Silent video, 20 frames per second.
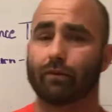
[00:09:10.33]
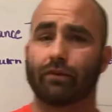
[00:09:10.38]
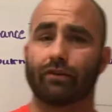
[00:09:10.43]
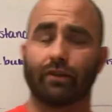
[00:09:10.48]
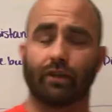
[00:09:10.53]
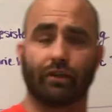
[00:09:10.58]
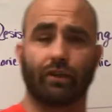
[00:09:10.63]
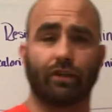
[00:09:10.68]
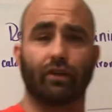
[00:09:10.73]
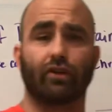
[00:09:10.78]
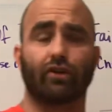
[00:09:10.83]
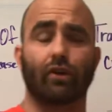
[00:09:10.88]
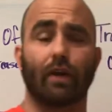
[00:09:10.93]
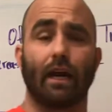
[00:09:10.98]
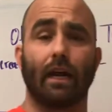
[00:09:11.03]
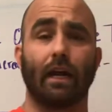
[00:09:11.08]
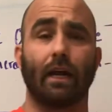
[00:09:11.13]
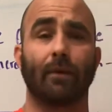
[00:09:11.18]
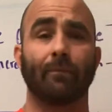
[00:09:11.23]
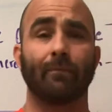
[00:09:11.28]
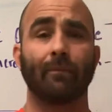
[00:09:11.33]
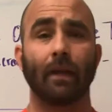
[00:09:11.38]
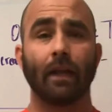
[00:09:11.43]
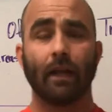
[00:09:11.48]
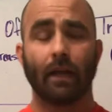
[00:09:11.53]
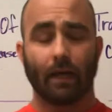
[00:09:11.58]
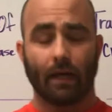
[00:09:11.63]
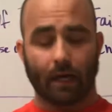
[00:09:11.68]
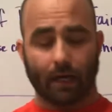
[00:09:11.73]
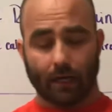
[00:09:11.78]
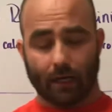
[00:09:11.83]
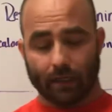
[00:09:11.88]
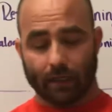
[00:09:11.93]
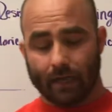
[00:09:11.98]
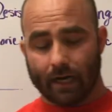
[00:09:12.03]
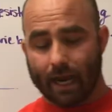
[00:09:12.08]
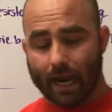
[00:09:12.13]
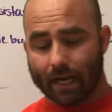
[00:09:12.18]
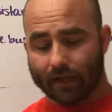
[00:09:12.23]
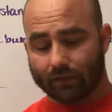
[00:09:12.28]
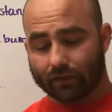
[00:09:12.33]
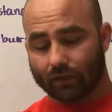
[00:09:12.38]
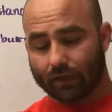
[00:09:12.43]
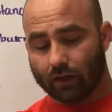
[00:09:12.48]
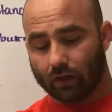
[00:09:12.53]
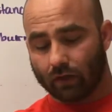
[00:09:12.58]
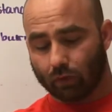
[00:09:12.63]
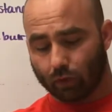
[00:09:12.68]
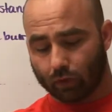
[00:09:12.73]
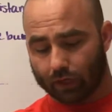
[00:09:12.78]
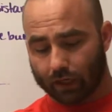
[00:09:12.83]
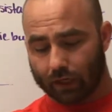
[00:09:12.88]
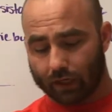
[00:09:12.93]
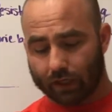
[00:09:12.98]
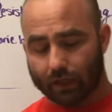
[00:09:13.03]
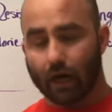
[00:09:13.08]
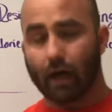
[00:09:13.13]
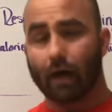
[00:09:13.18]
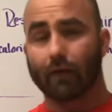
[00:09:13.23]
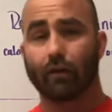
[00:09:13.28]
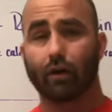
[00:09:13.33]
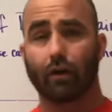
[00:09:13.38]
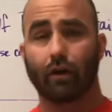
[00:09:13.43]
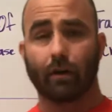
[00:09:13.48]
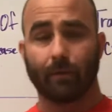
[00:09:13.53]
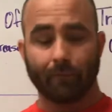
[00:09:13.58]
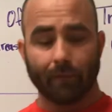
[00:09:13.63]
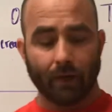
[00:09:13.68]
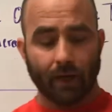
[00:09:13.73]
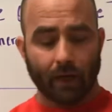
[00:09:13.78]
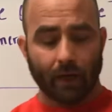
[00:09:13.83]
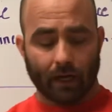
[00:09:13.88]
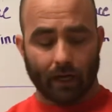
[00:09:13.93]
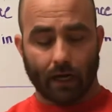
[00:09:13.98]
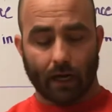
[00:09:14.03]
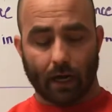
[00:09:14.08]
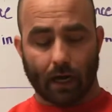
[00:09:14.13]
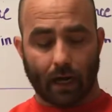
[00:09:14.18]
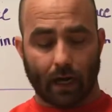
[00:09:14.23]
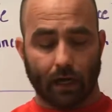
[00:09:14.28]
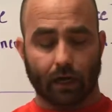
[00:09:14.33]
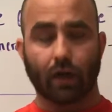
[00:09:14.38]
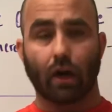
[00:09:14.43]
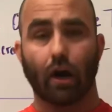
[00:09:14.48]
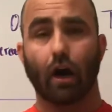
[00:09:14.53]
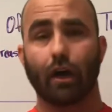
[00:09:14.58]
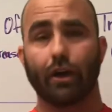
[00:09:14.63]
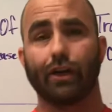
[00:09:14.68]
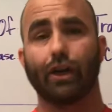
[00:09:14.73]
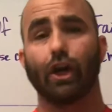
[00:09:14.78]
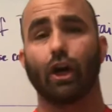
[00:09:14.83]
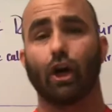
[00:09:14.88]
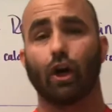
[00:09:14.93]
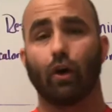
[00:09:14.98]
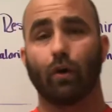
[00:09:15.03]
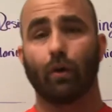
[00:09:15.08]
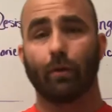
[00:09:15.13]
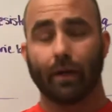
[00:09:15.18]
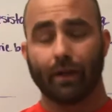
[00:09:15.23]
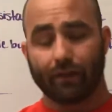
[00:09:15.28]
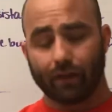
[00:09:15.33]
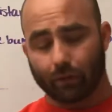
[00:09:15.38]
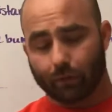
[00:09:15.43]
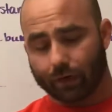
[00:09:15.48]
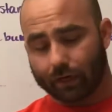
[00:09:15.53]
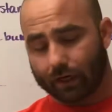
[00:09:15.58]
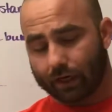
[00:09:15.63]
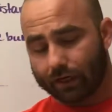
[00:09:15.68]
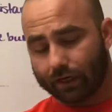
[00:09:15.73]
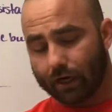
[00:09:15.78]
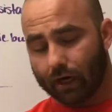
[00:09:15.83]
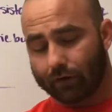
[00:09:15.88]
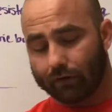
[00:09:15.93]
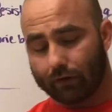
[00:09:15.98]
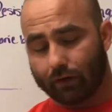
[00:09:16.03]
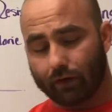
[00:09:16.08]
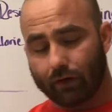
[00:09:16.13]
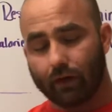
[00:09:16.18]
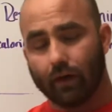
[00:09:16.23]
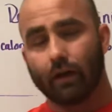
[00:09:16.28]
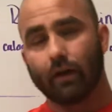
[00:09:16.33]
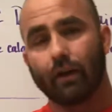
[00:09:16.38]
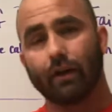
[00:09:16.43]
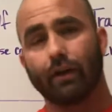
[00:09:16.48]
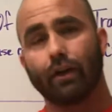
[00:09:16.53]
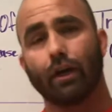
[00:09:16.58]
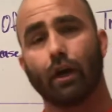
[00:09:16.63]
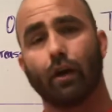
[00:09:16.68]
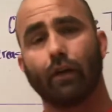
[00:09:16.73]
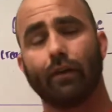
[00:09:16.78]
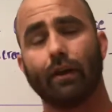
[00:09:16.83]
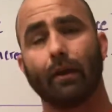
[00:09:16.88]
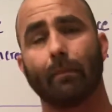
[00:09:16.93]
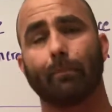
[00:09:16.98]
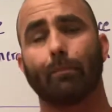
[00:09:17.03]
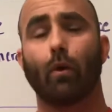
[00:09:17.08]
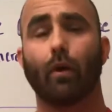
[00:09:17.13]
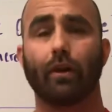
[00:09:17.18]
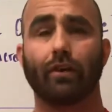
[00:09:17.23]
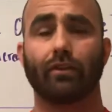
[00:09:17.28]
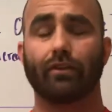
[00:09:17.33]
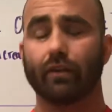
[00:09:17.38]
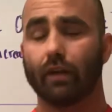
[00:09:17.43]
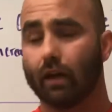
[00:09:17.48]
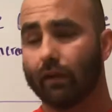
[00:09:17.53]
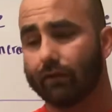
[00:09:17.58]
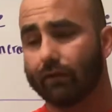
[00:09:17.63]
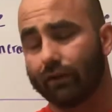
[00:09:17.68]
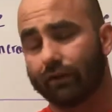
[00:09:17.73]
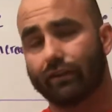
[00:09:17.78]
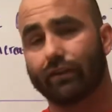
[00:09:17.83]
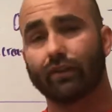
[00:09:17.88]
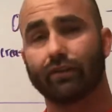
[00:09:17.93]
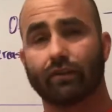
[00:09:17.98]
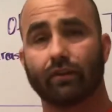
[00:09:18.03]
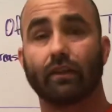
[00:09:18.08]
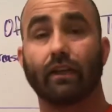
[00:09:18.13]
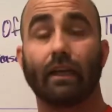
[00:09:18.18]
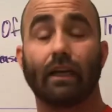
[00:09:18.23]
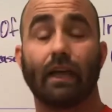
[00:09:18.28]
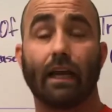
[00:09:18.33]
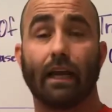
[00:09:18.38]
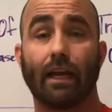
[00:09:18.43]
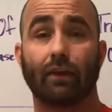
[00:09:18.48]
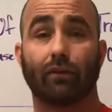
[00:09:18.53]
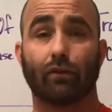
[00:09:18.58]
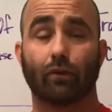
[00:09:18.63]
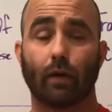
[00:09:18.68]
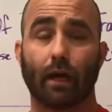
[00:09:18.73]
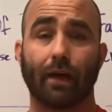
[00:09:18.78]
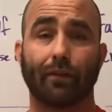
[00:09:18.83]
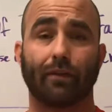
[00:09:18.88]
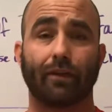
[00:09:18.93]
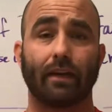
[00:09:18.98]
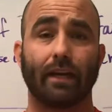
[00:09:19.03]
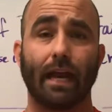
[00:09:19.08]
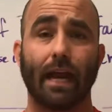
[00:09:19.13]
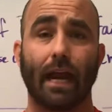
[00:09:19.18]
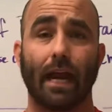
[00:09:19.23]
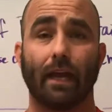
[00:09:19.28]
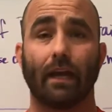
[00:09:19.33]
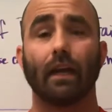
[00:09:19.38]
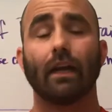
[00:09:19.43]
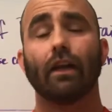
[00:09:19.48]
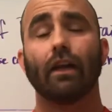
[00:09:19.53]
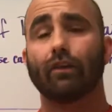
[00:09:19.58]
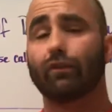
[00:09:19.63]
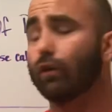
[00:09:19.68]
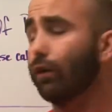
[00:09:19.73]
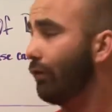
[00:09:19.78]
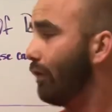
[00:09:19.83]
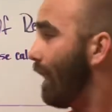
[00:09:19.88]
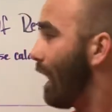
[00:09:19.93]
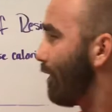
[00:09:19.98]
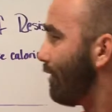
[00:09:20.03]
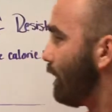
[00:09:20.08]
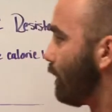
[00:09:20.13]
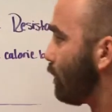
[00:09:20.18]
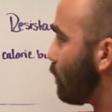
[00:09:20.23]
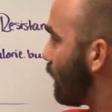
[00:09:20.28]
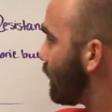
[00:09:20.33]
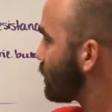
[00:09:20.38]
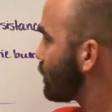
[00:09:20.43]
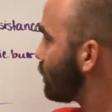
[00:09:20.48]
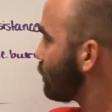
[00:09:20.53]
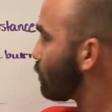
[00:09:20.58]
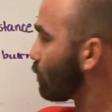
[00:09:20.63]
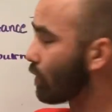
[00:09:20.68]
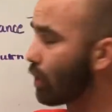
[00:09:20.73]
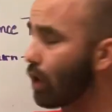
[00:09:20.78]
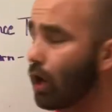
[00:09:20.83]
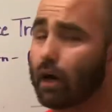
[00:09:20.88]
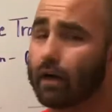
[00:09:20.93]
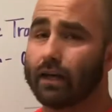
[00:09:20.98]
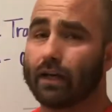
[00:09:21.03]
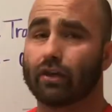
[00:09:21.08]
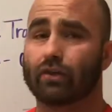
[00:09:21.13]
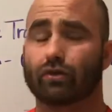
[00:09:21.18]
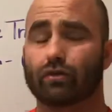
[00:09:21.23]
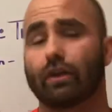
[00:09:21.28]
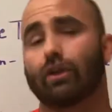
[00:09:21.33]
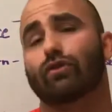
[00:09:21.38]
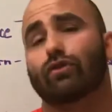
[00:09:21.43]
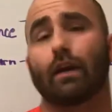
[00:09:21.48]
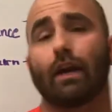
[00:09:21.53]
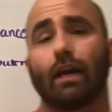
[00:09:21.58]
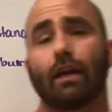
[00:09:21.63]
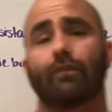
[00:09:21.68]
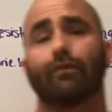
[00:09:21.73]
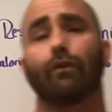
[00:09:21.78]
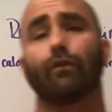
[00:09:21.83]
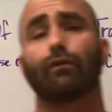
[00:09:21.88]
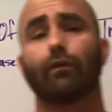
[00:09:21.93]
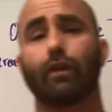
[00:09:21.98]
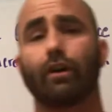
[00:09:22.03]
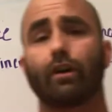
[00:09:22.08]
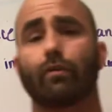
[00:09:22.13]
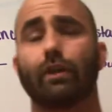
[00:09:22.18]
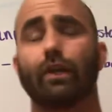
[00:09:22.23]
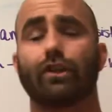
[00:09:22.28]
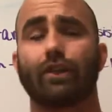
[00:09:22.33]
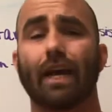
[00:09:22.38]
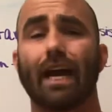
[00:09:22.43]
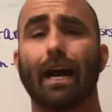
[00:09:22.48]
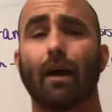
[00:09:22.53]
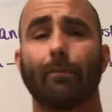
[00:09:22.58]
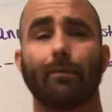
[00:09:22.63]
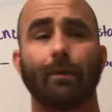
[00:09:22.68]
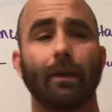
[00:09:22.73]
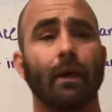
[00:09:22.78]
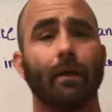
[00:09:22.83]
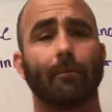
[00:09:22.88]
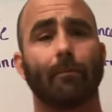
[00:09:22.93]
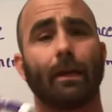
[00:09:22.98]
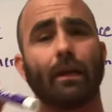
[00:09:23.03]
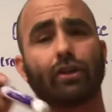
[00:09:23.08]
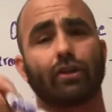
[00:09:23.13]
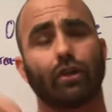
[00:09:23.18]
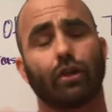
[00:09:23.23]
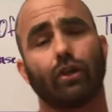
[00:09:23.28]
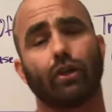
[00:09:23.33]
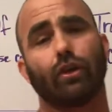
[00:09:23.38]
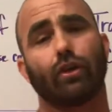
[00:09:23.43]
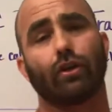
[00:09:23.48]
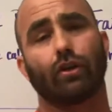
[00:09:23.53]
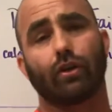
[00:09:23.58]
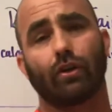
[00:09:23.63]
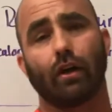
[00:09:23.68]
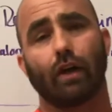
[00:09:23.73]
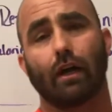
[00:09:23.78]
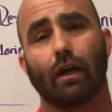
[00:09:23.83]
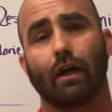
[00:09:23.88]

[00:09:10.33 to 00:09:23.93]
resistance training. Next, we're going to cover cardio, and then we're going to cover the importance of consistently eating throughout the day. So if you have any questions regarding strength training, feel free to reach out. Make sure you're,